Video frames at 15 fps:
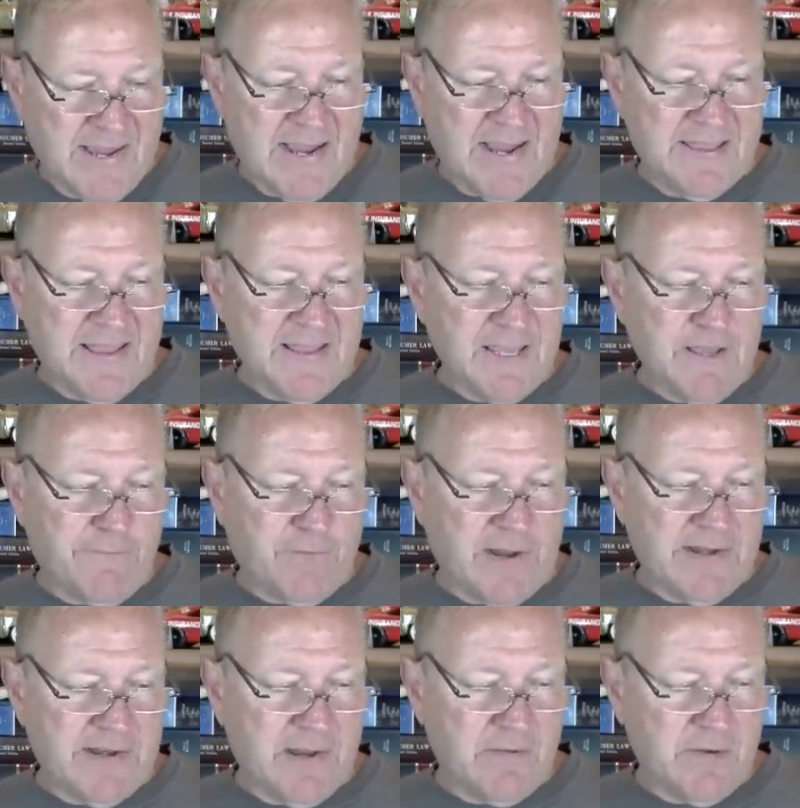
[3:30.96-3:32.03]
And then you
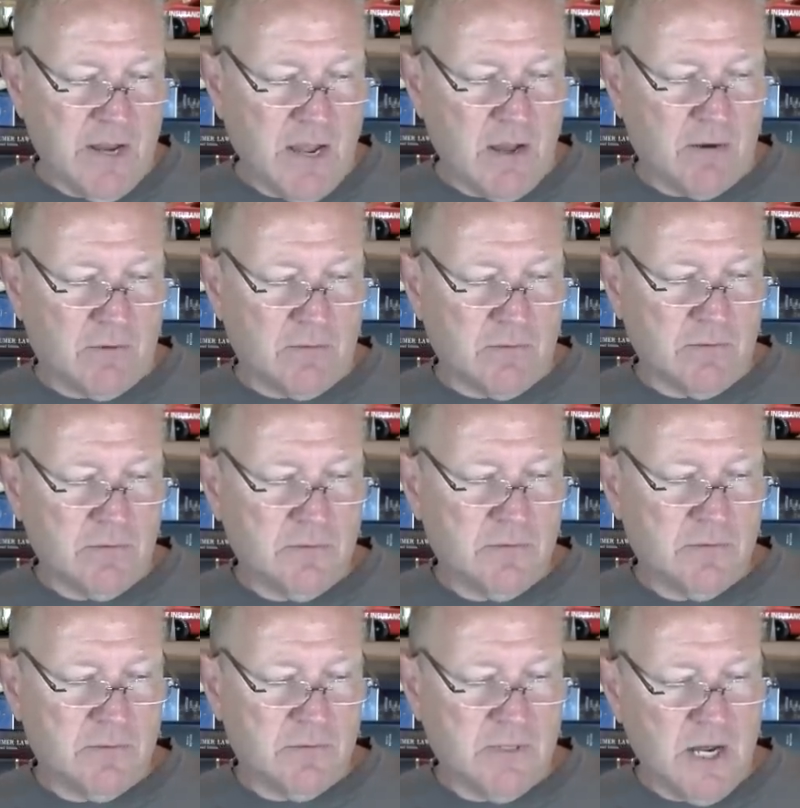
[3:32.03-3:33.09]
find out, no,
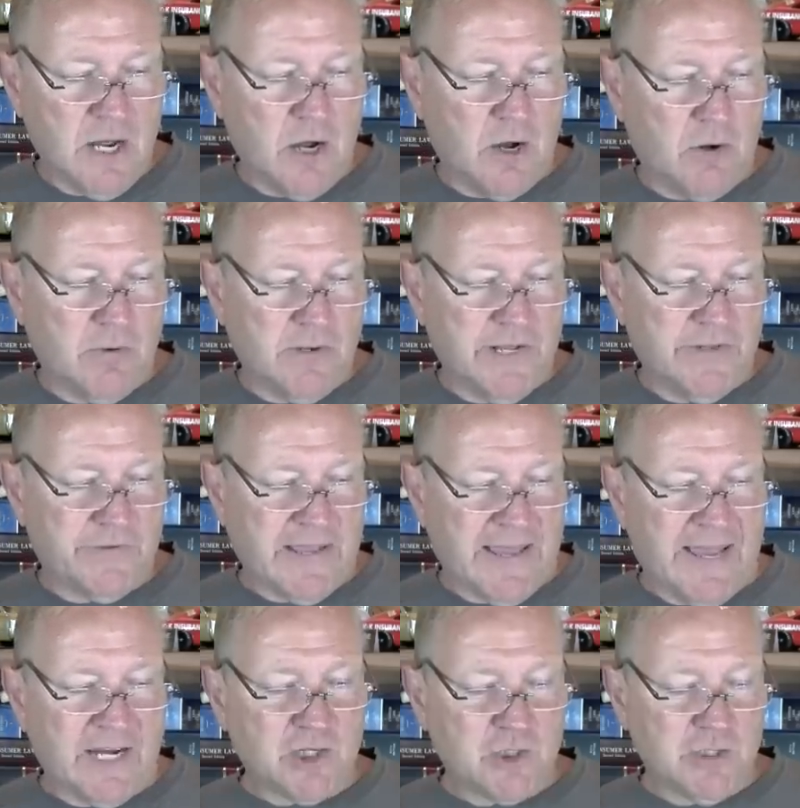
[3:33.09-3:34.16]
it's
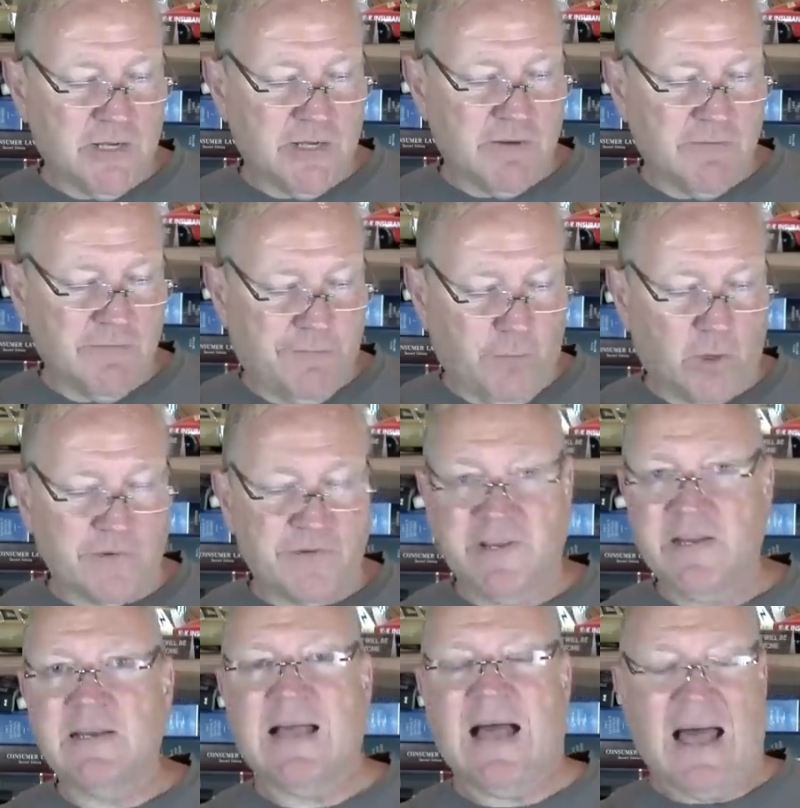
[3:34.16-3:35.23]
actually
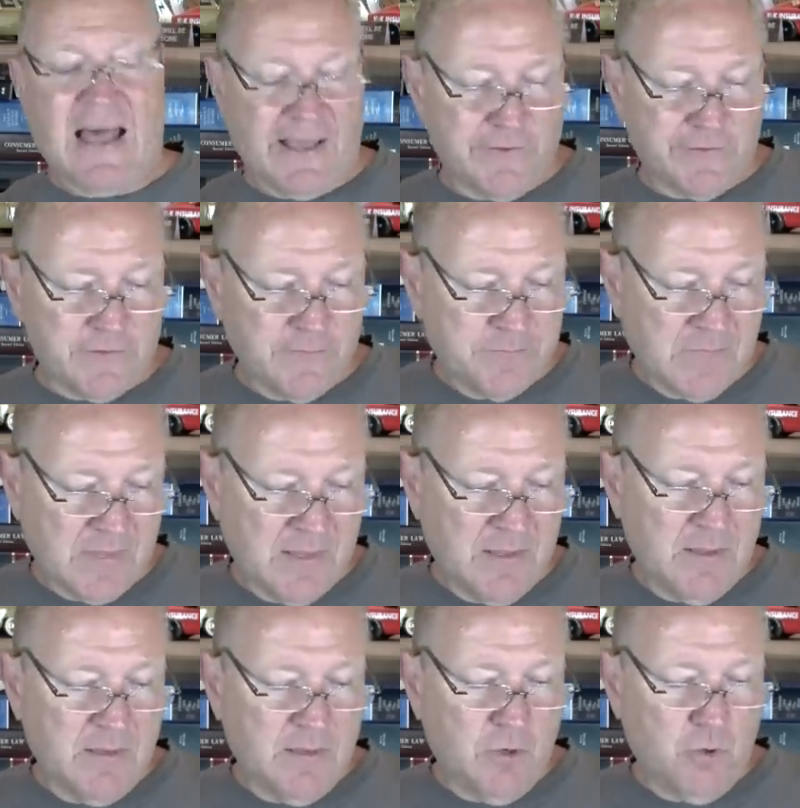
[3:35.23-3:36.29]
14 guys
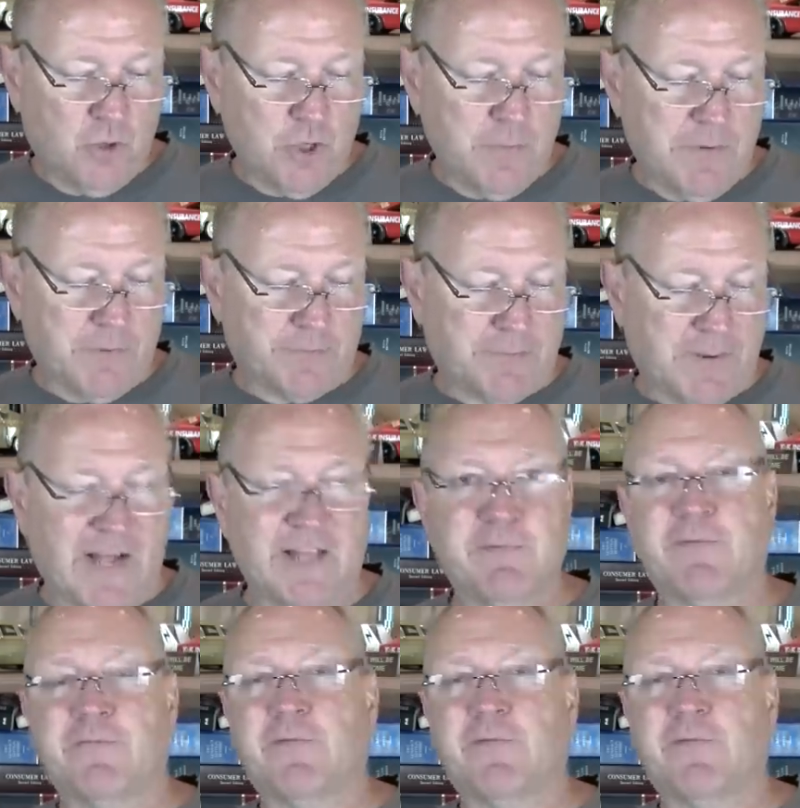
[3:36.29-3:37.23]
who could be responsible